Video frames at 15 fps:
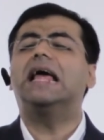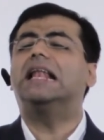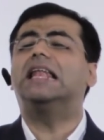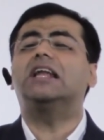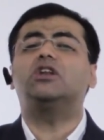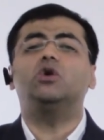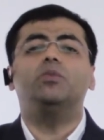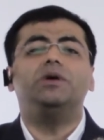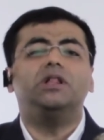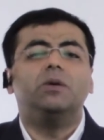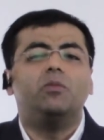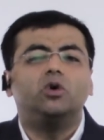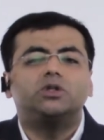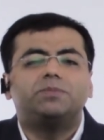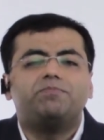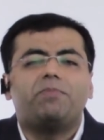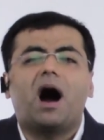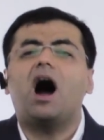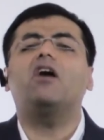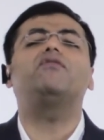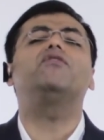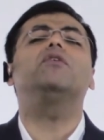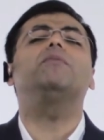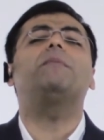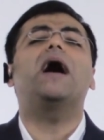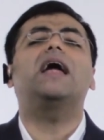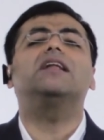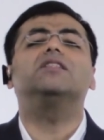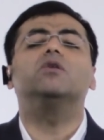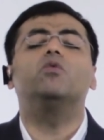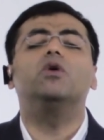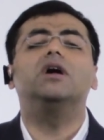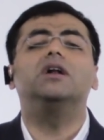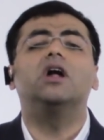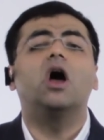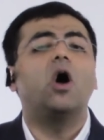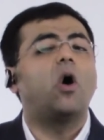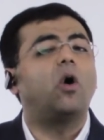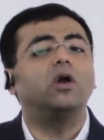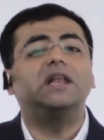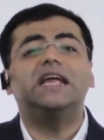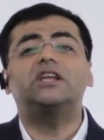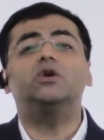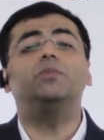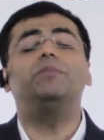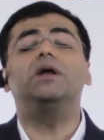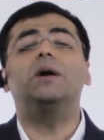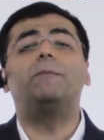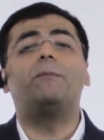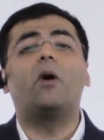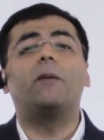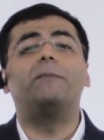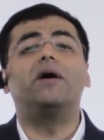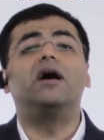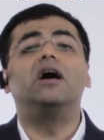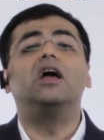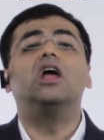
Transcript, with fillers: let you be the most powerful man in the world, or let you be a pauper.